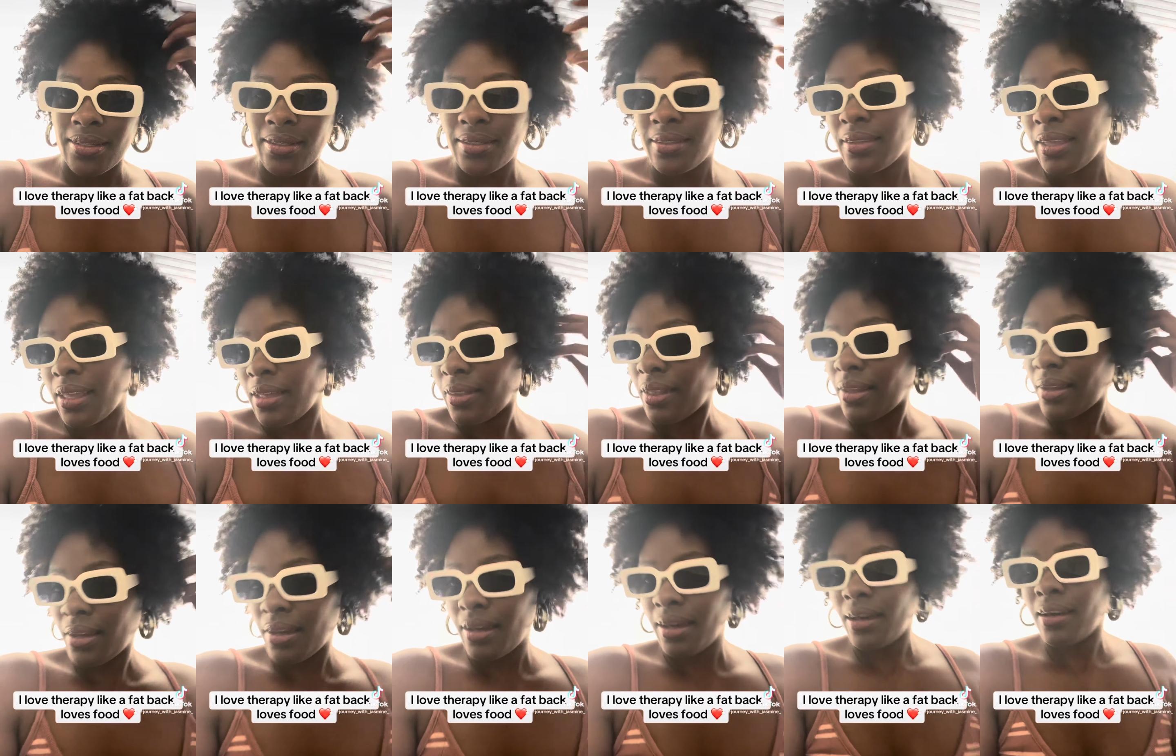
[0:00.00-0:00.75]
Not
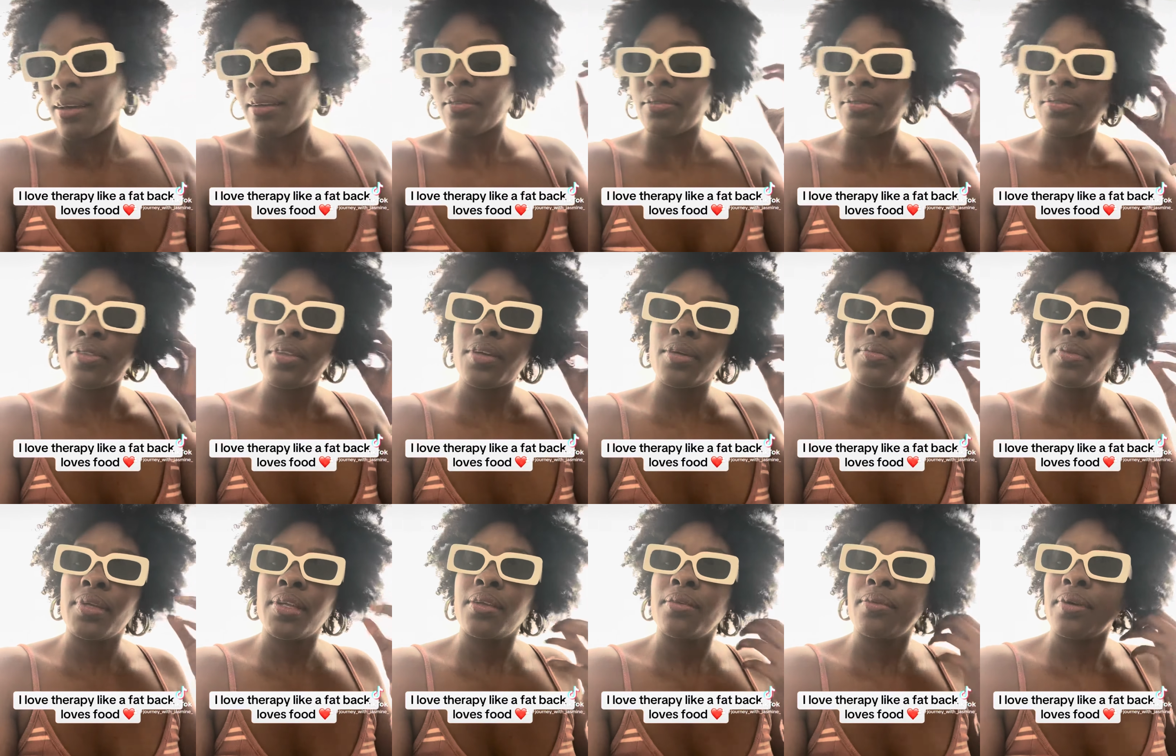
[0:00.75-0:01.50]
like I have
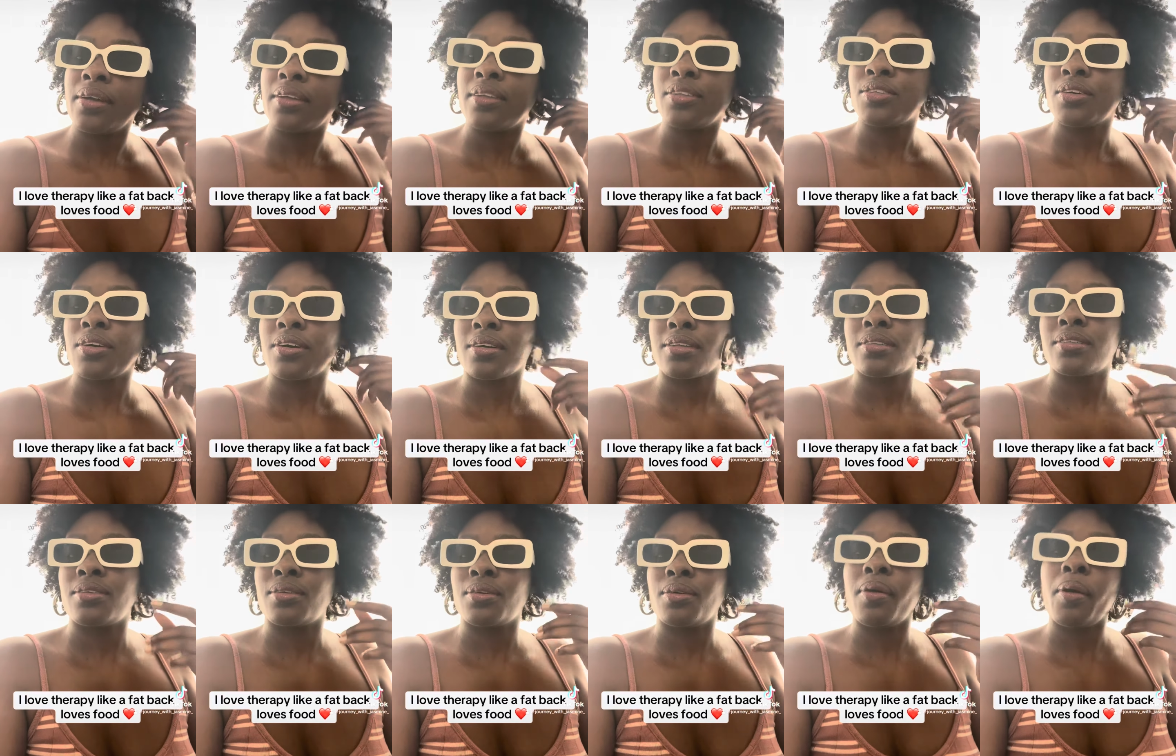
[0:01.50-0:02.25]
them anyway to talk
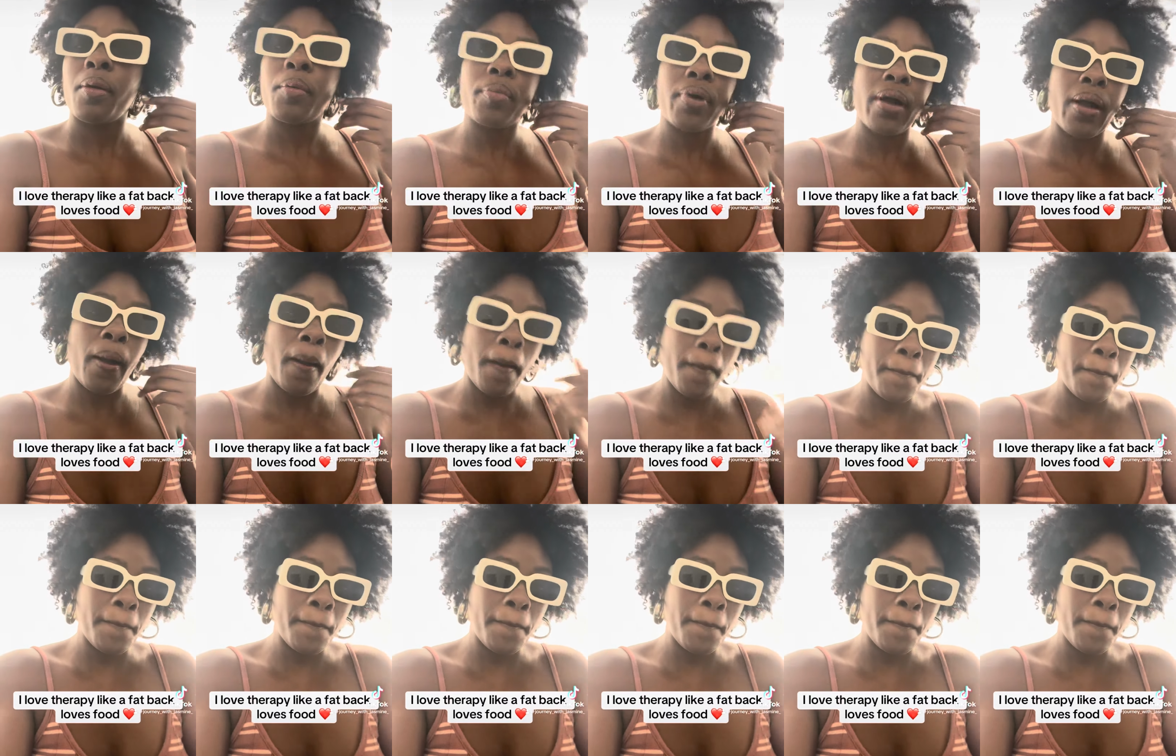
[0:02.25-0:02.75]
to, but